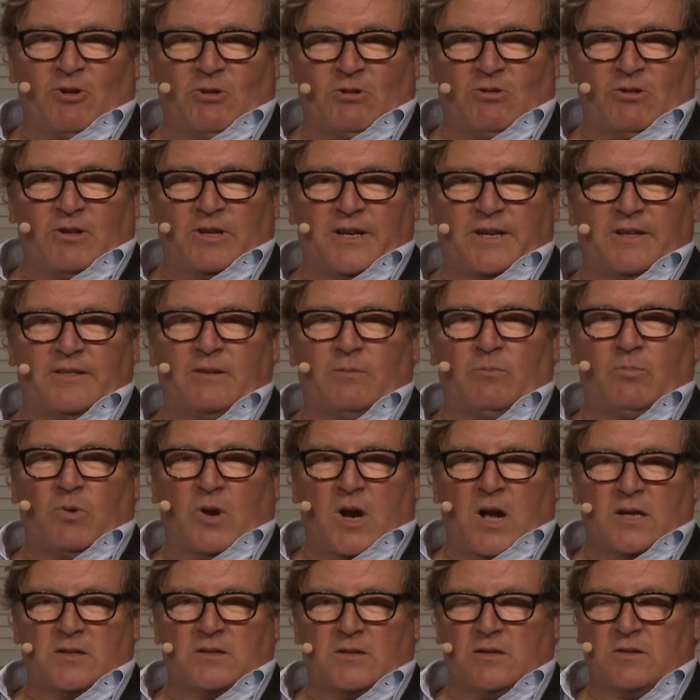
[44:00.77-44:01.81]
early in the
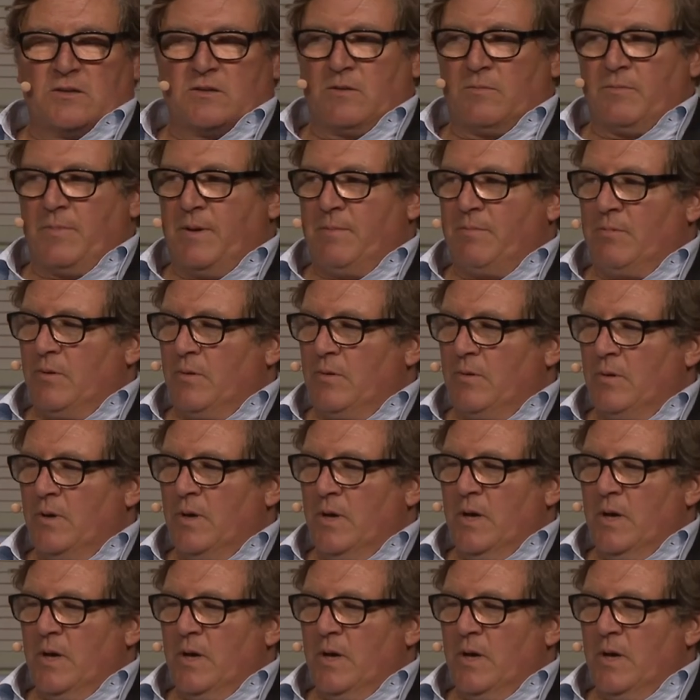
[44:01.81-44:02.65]
process so people